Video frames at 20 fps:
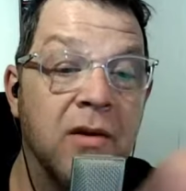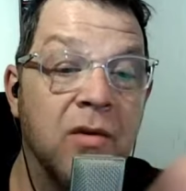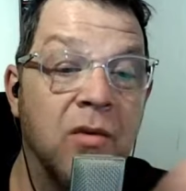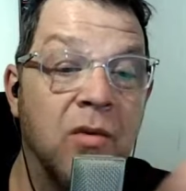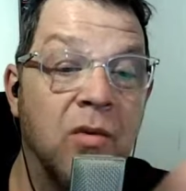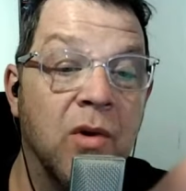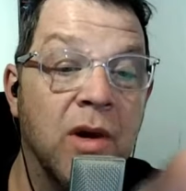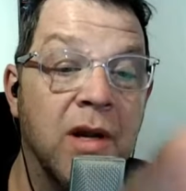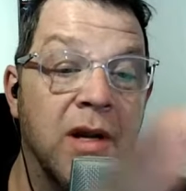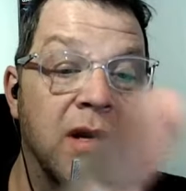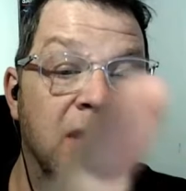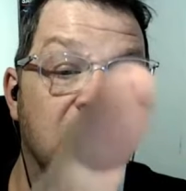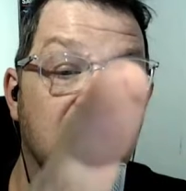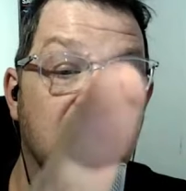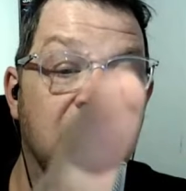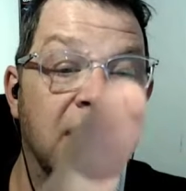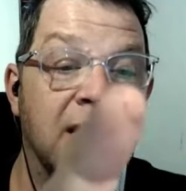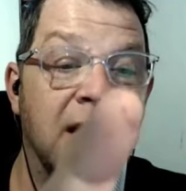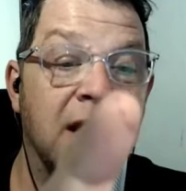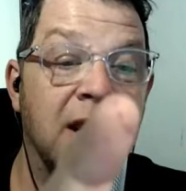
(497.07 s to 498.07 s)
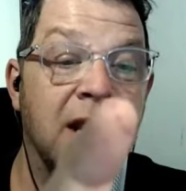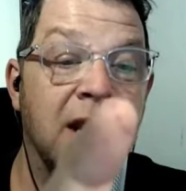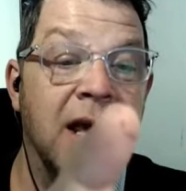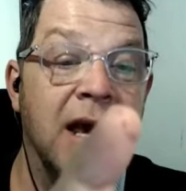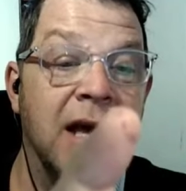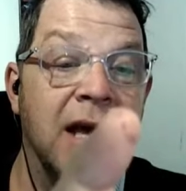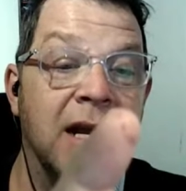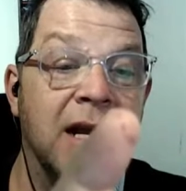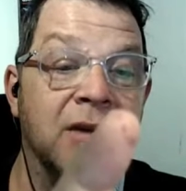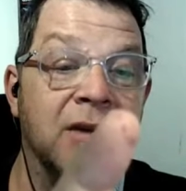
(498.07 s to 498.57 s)
what, like that
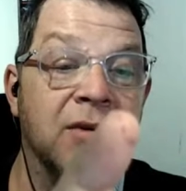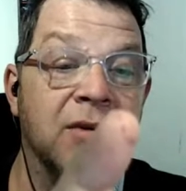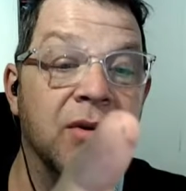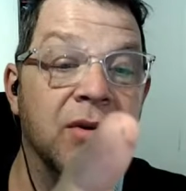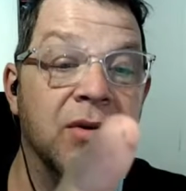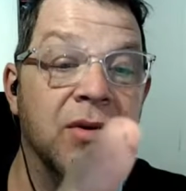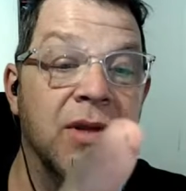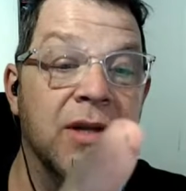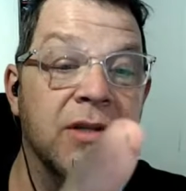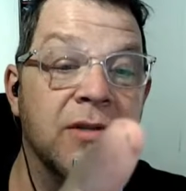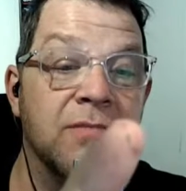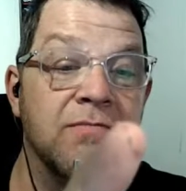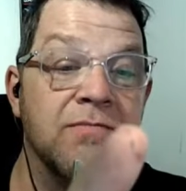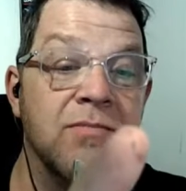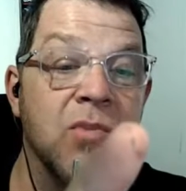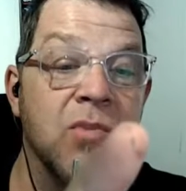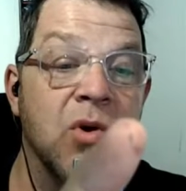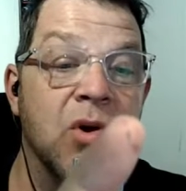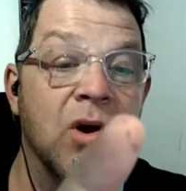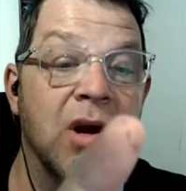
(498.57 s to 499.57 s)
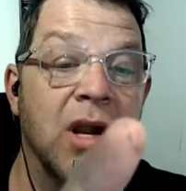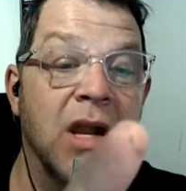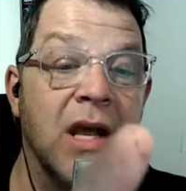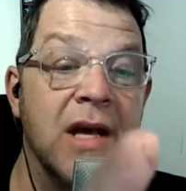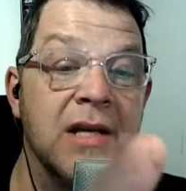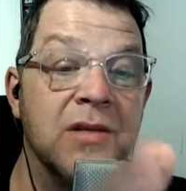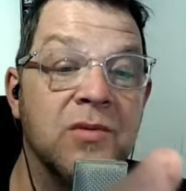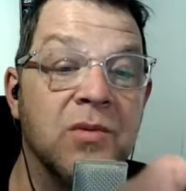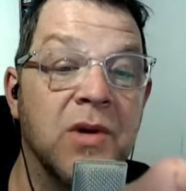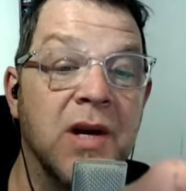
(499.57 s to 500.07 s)
line I drew. That's more or
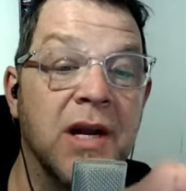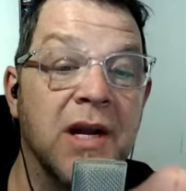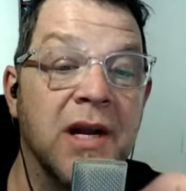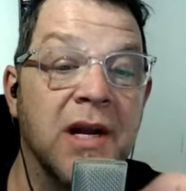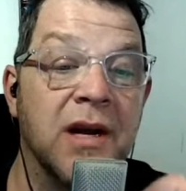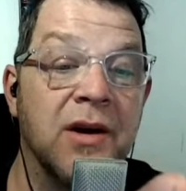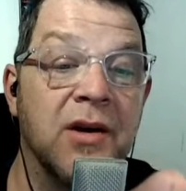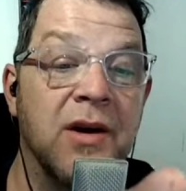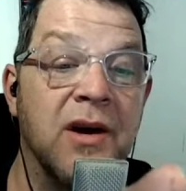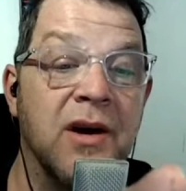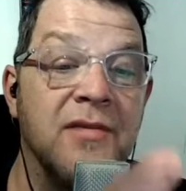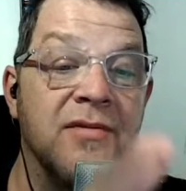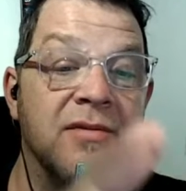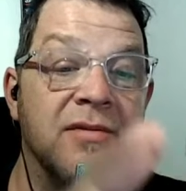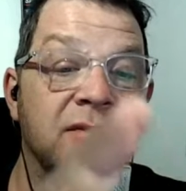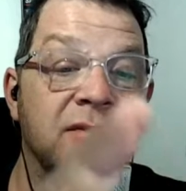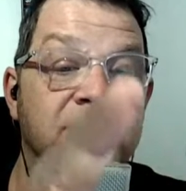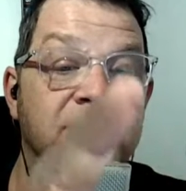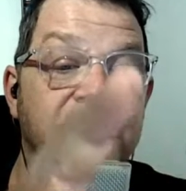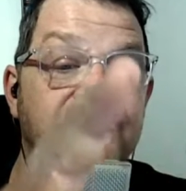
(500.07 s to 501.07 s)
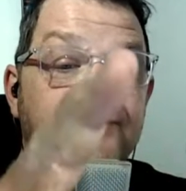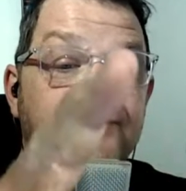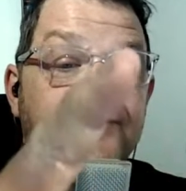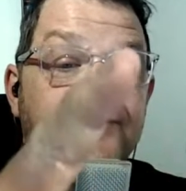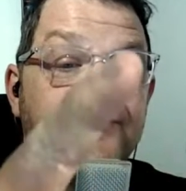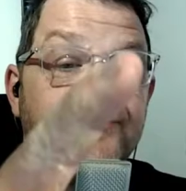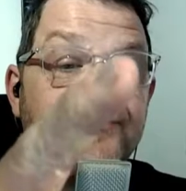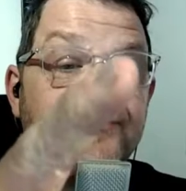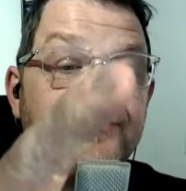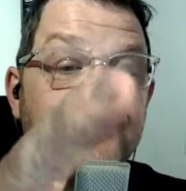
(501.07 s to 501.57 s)
less what I cut off.
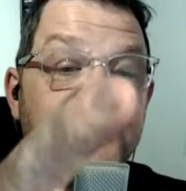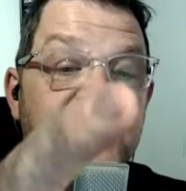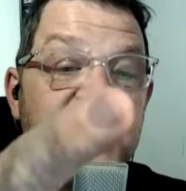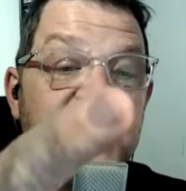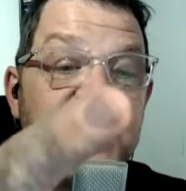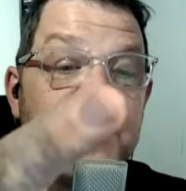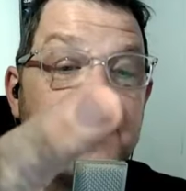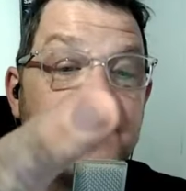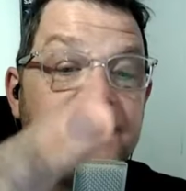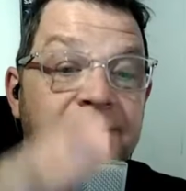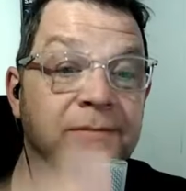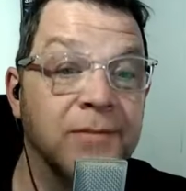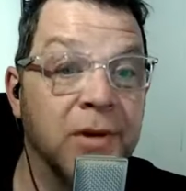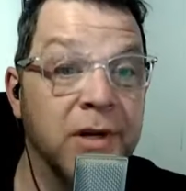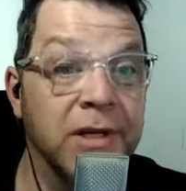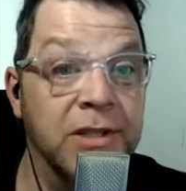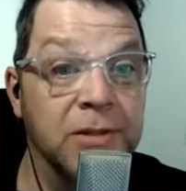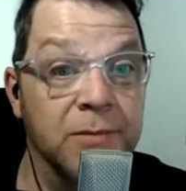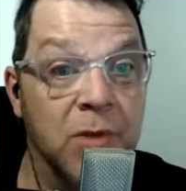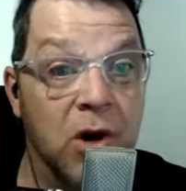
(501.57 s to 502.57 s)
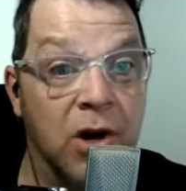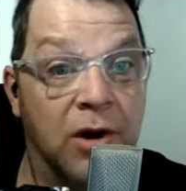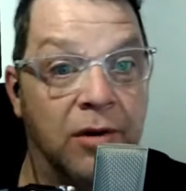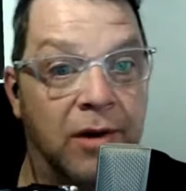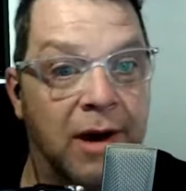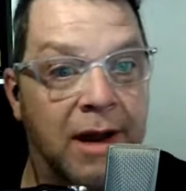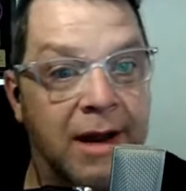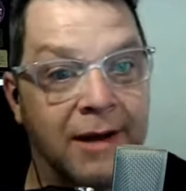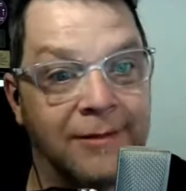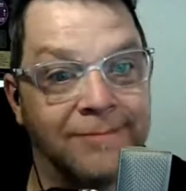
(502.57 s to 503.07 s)
Yeah, pretty smart,
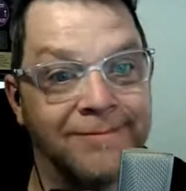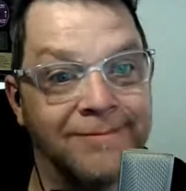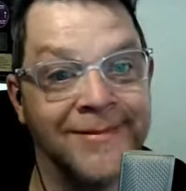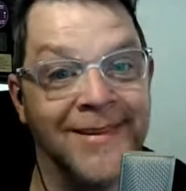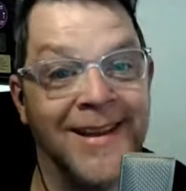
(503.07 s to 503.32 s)
right?